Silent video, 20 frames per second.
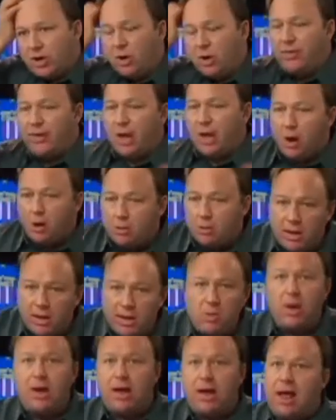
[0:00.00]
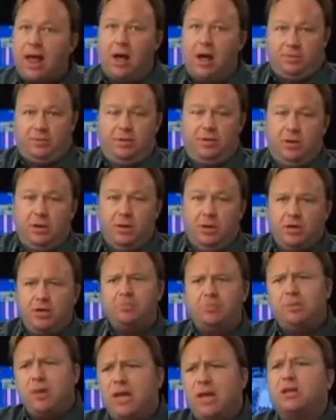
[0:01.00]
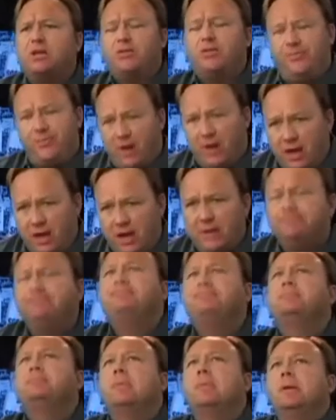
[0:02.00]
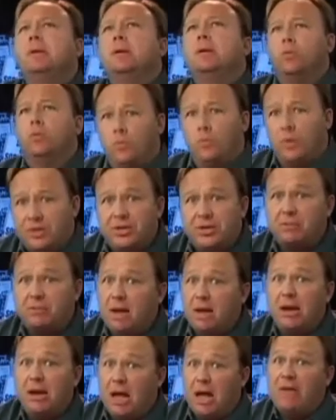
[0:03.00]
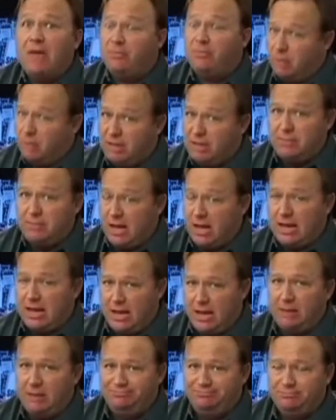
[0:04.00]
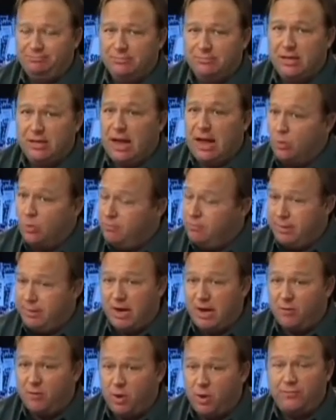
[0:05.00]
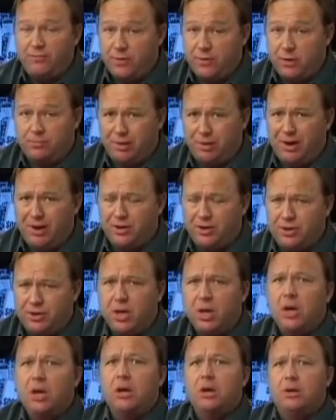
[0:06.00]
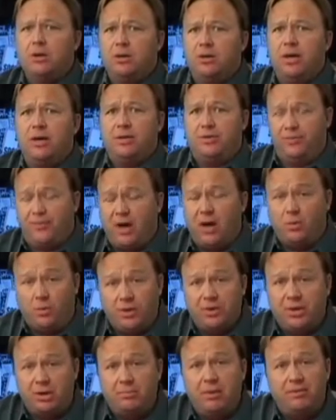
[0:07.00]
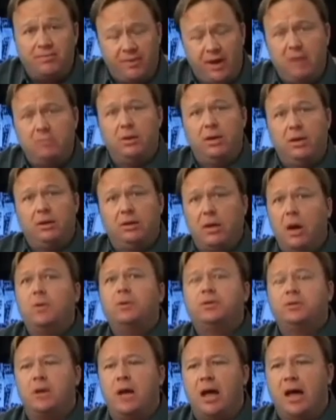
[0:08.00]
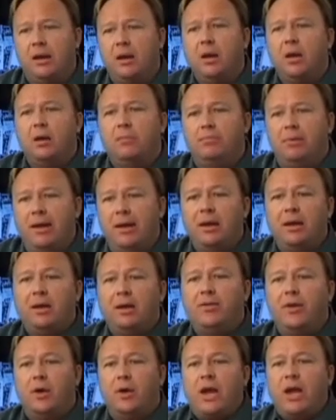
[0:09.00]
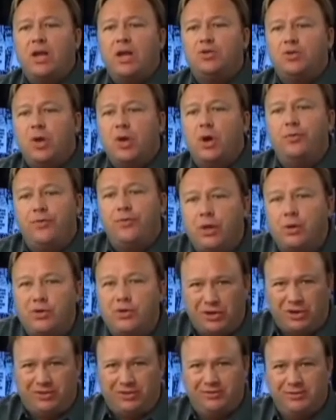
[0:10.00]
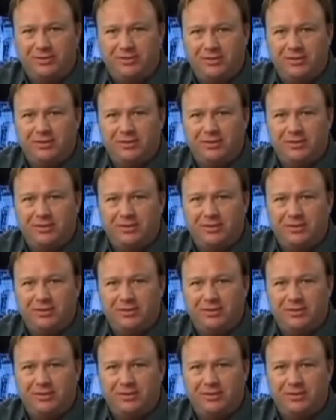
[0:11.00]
So the only way out, you think it's fun risking my life, and believe me, I am, and I wouldn't be here if it wasn't for your prayers. Do you think it's fun risking my family? No, it's not. But there is no future.